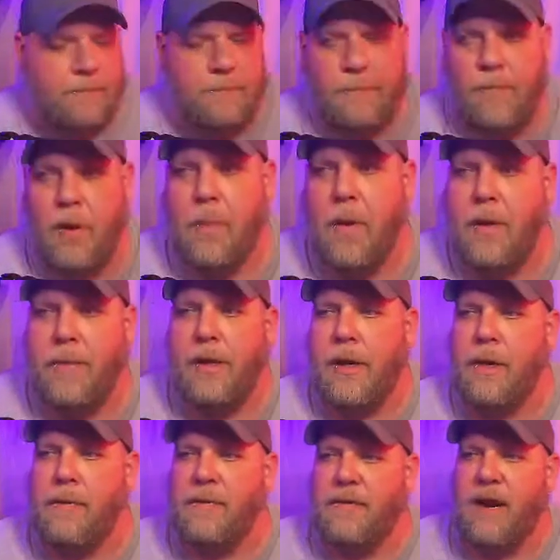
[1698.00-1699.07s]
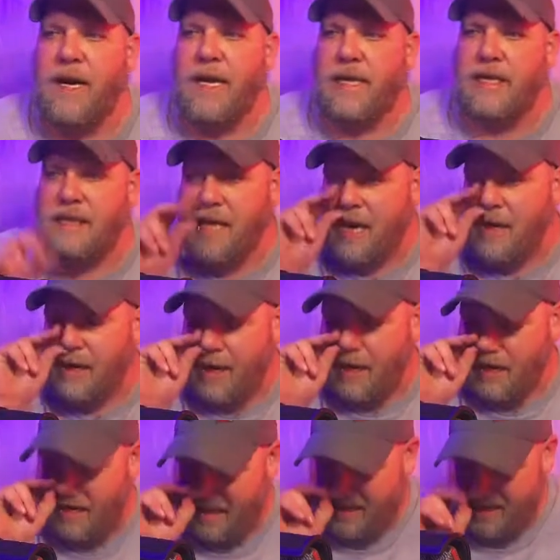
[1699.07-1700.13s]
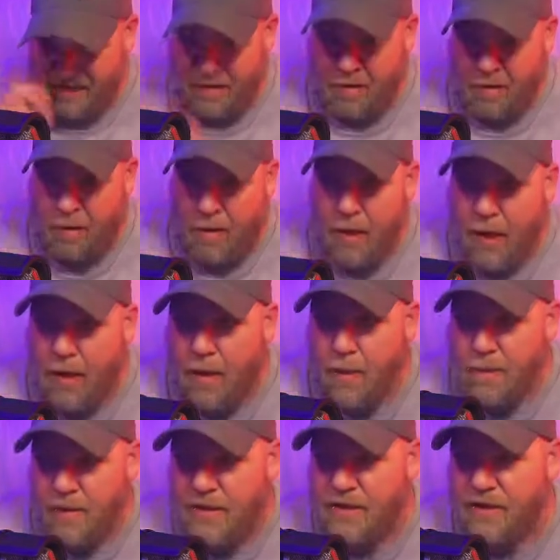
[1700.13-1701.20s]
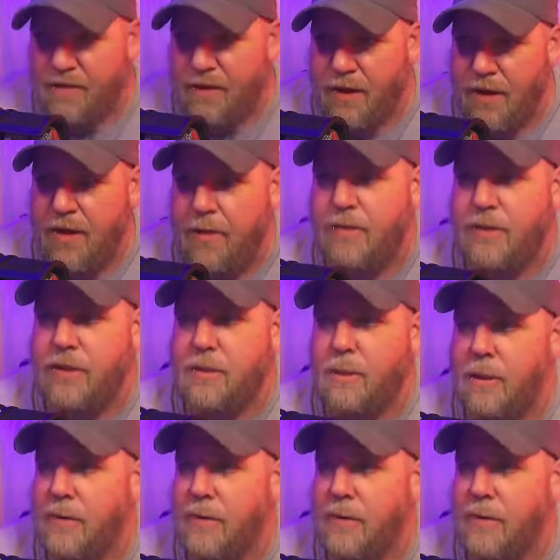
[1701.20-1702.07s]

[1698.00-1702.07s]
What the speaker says: They'll probably go up Friday and Saturday. But this is a video that was just